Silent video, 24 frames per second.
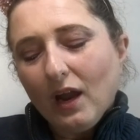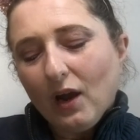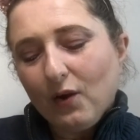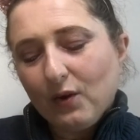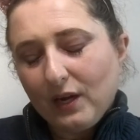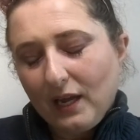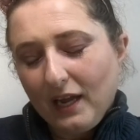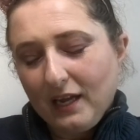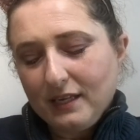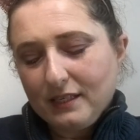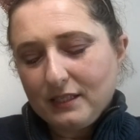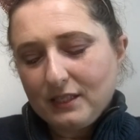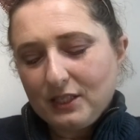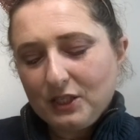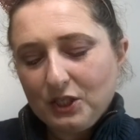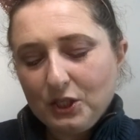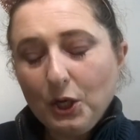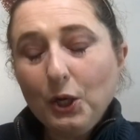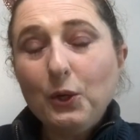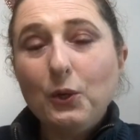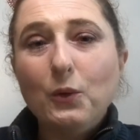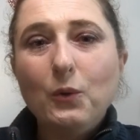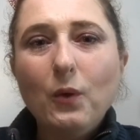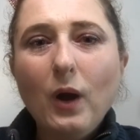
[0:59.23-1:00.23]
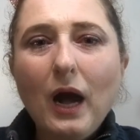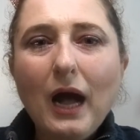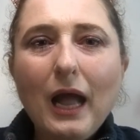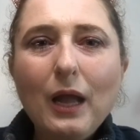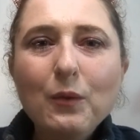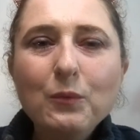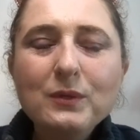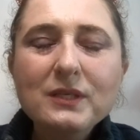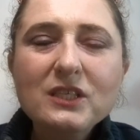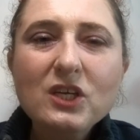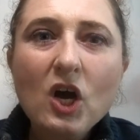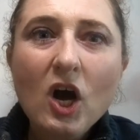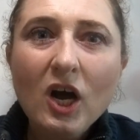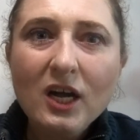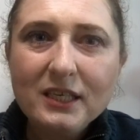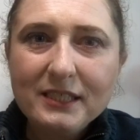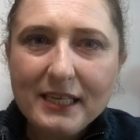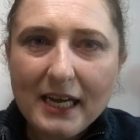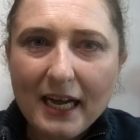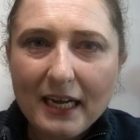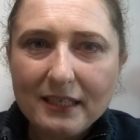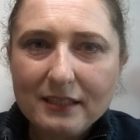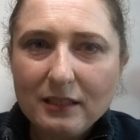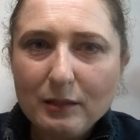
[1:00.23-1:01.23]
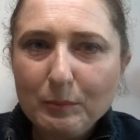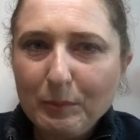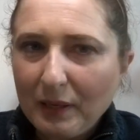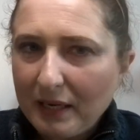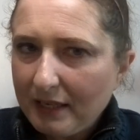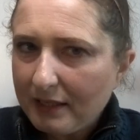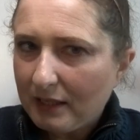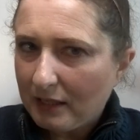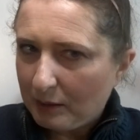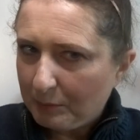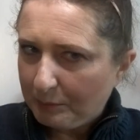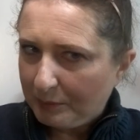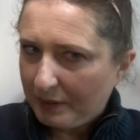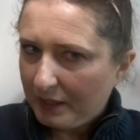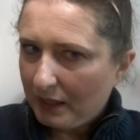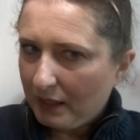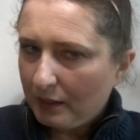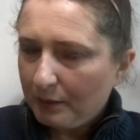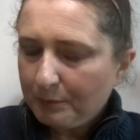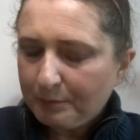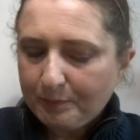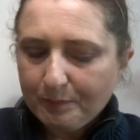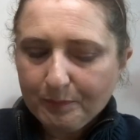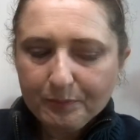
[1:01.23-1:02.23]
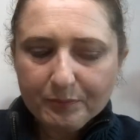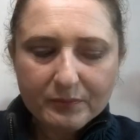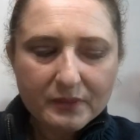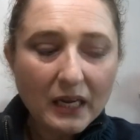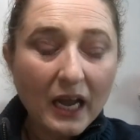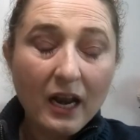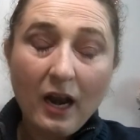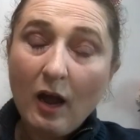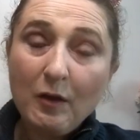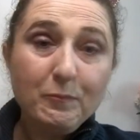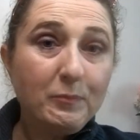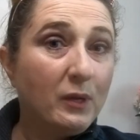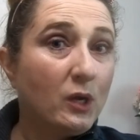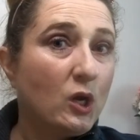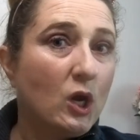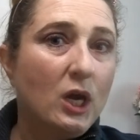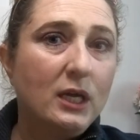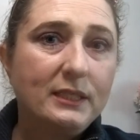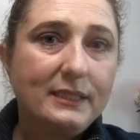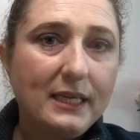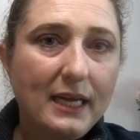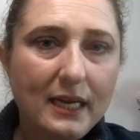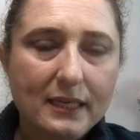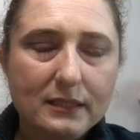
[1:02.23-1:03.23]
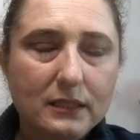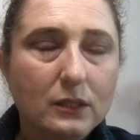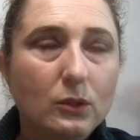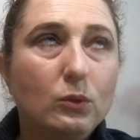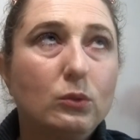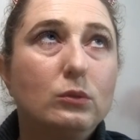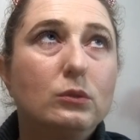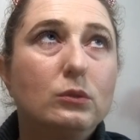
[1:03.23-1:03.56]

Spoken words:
Okay, so I was contacted by a company, and I've been contacted